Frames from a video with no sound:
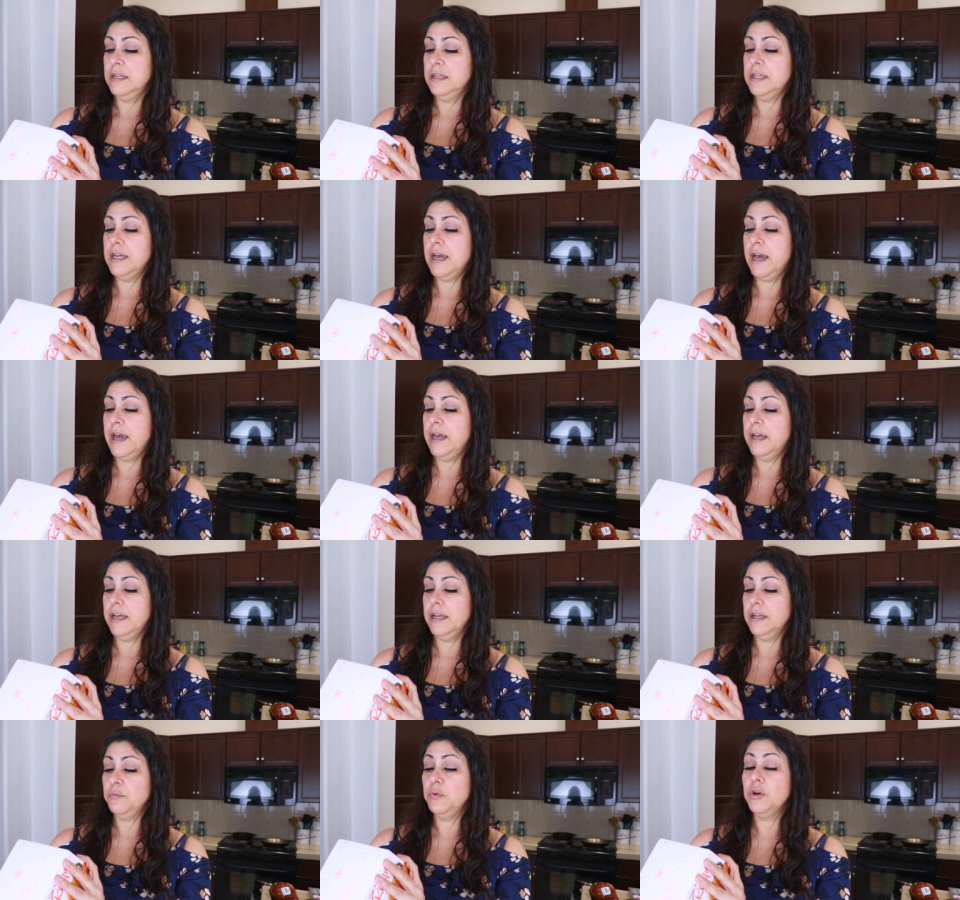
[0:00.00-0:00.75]

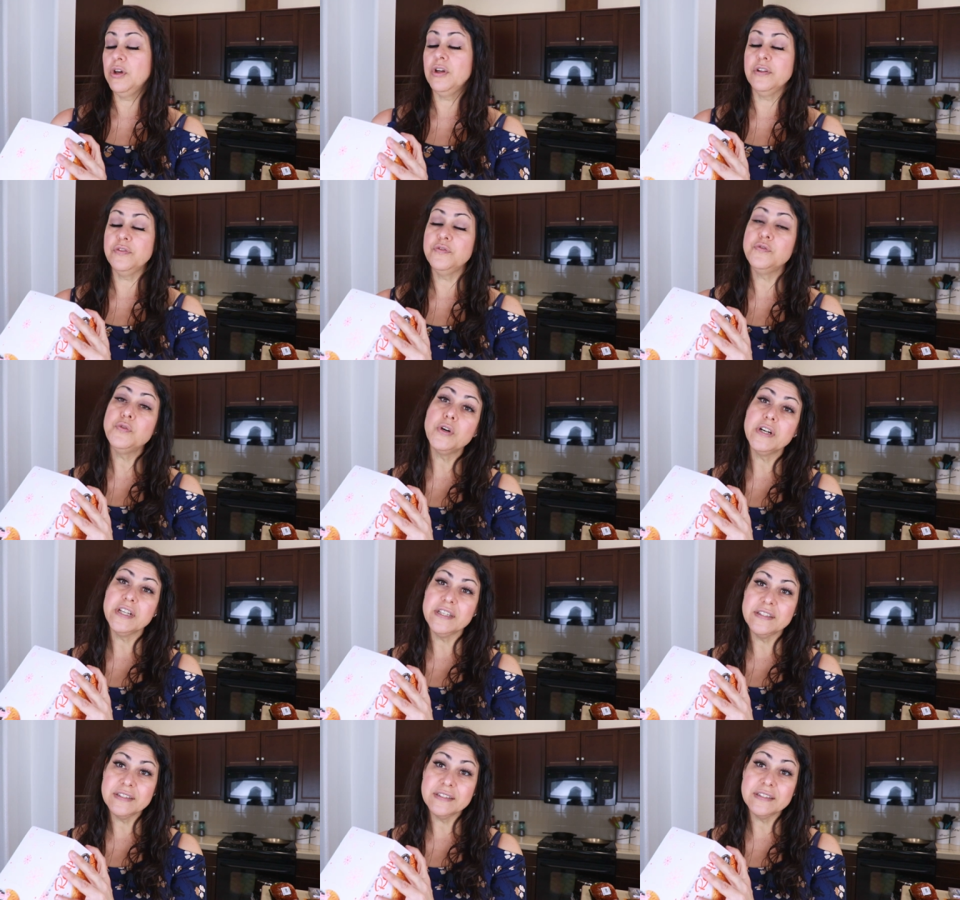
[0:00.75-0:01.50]
yeah, well,
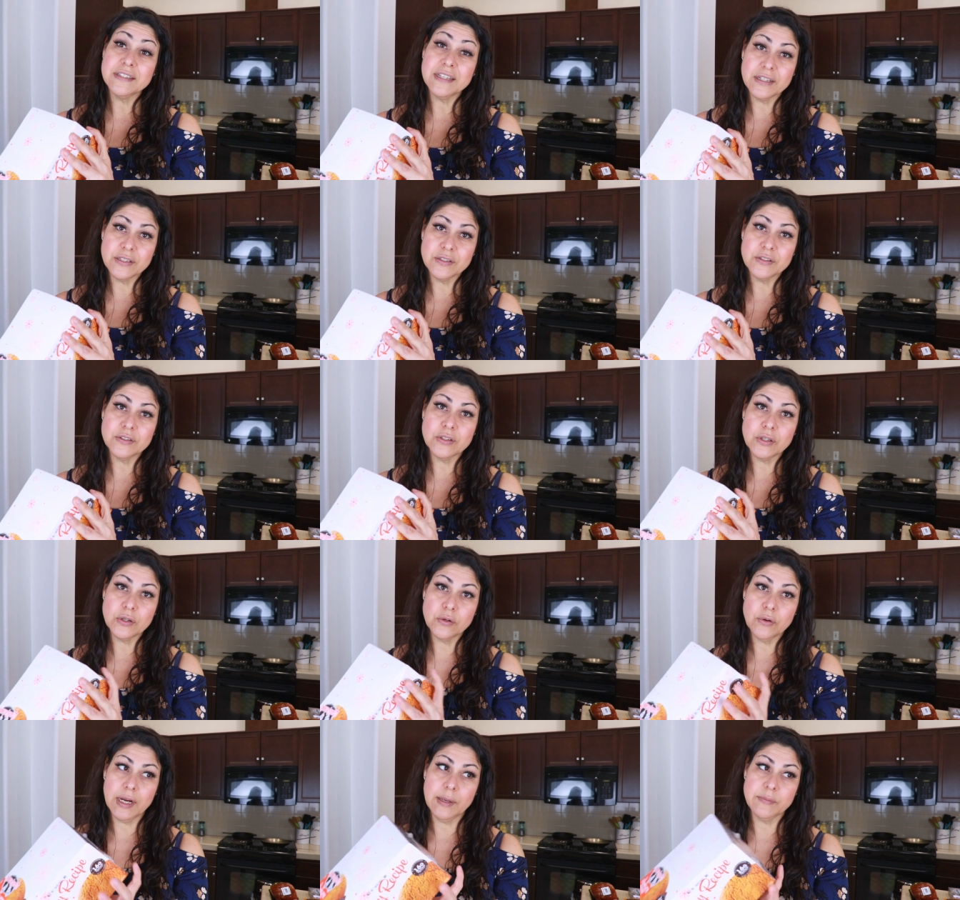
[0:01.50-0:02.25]
46
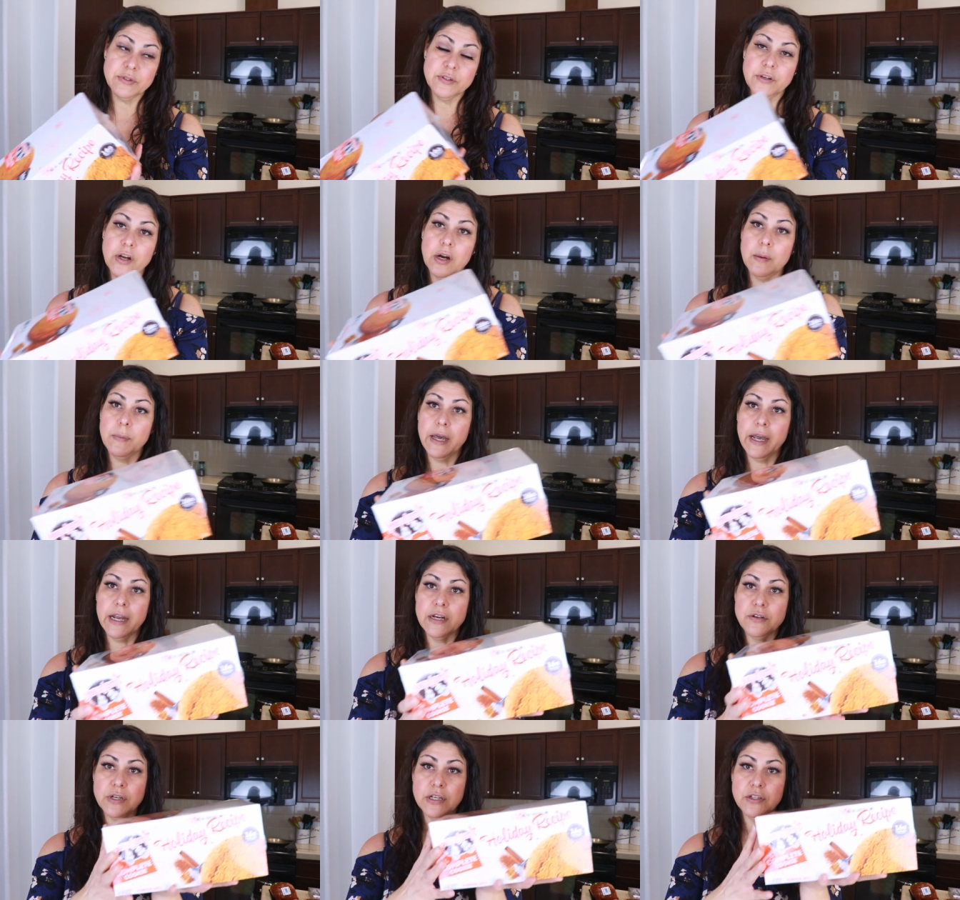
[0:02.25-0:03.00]
grams of
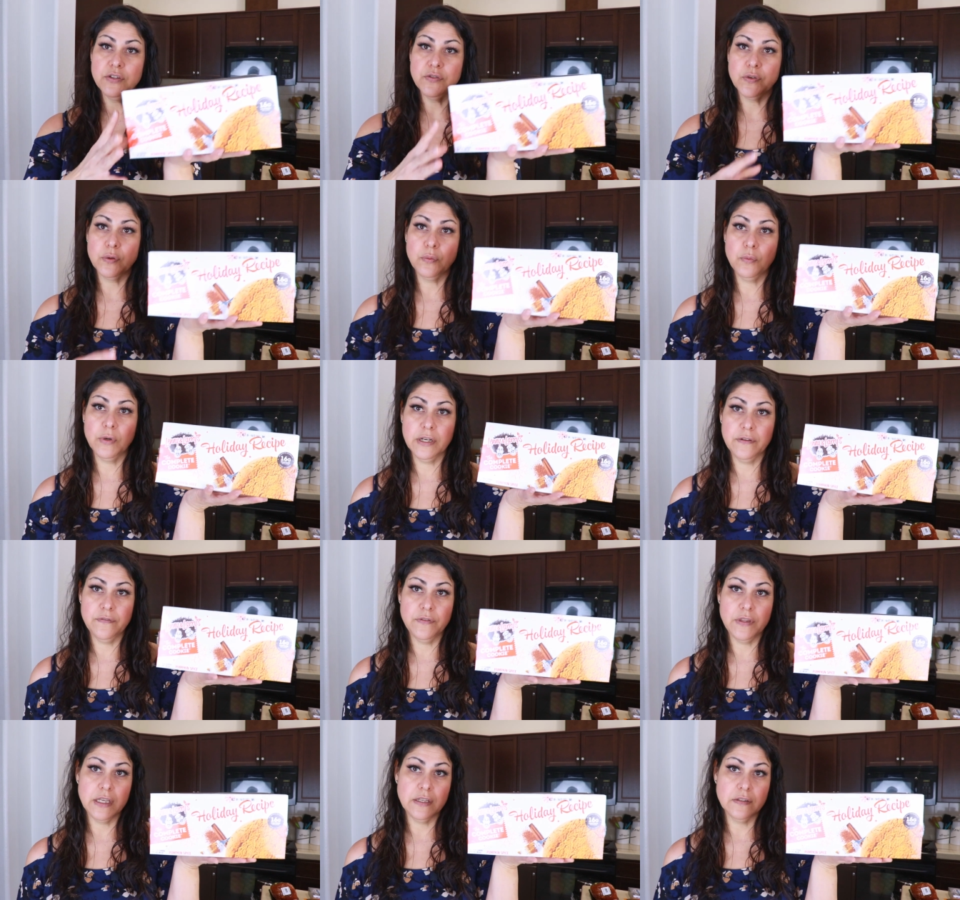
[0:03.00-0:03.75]
carbohydrates for one
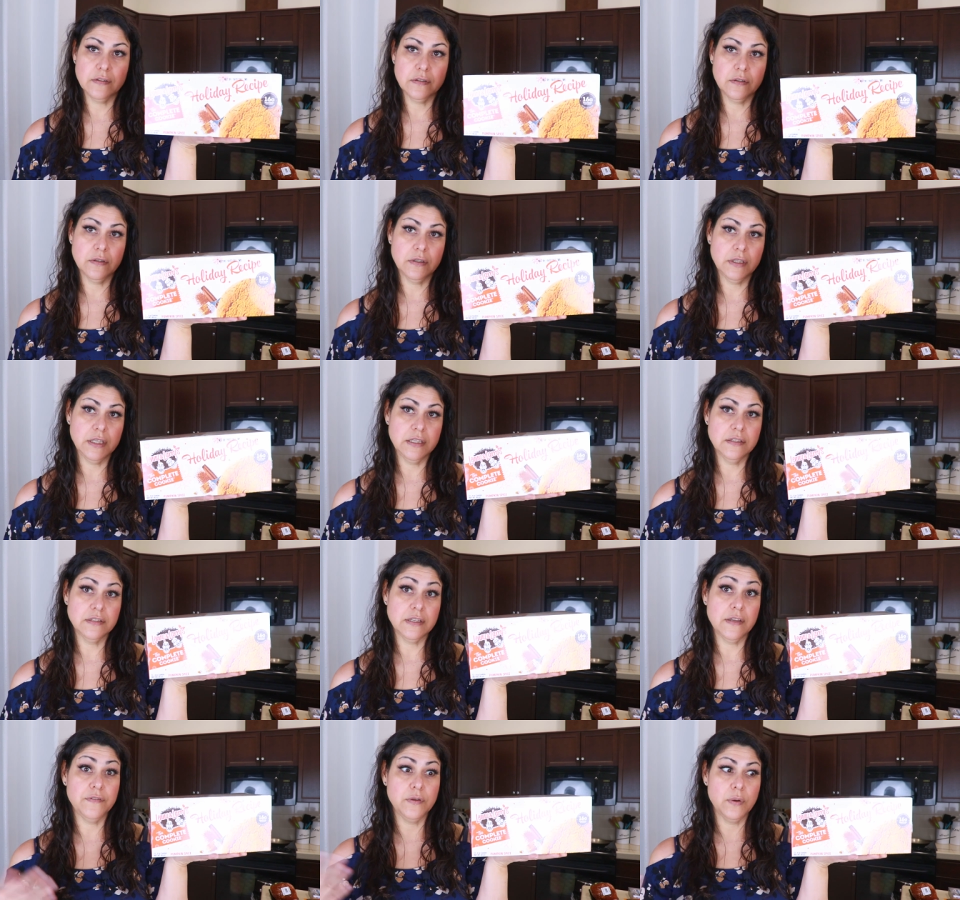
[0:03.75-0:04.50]
of these
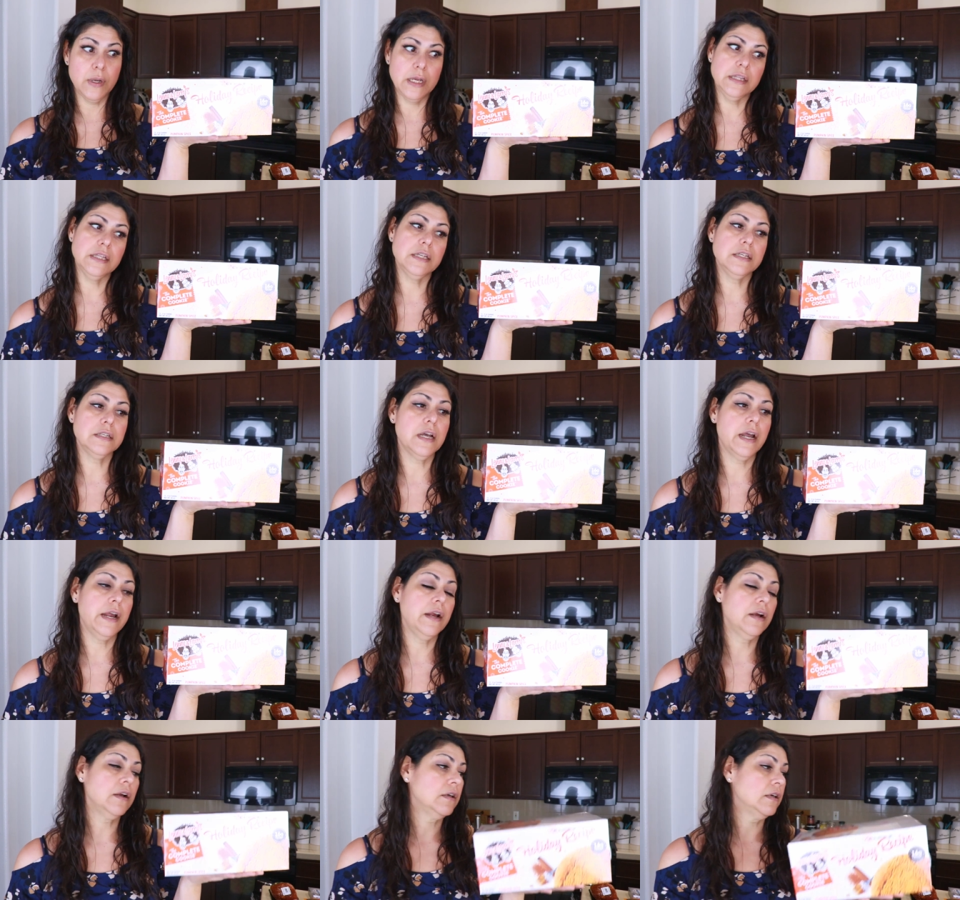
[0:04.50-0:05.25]
cookies if you ate the
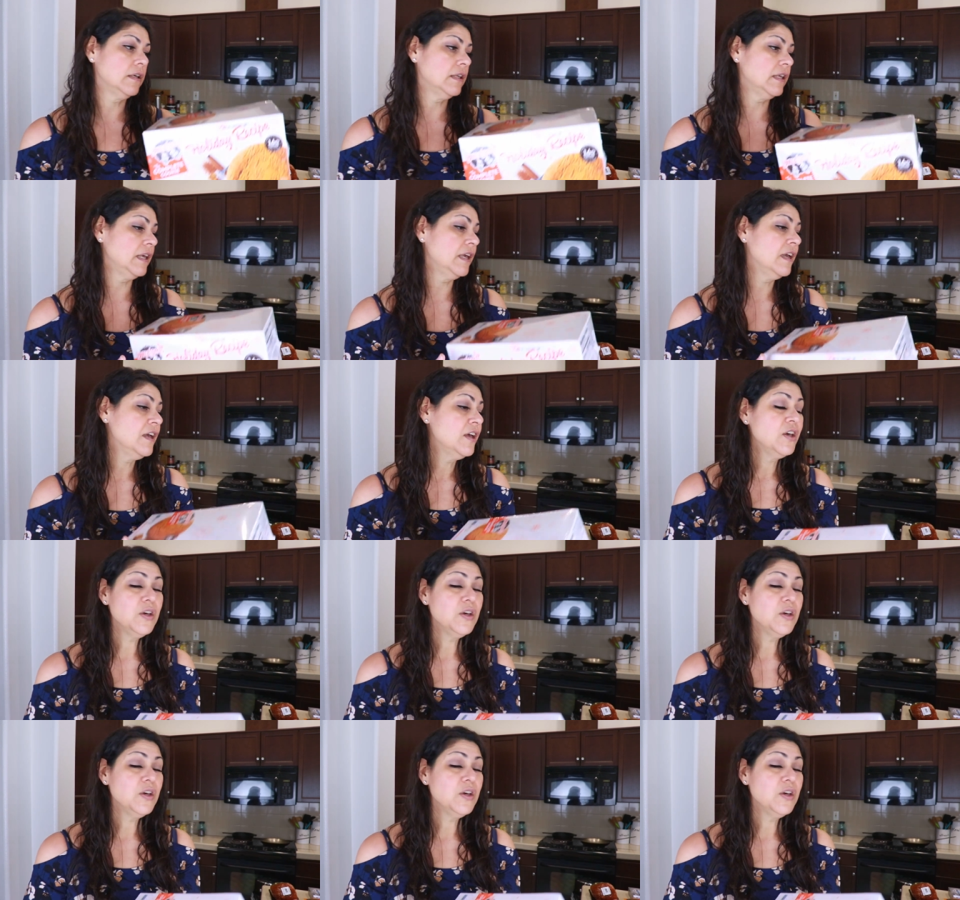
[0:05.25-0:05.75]
entire cookie.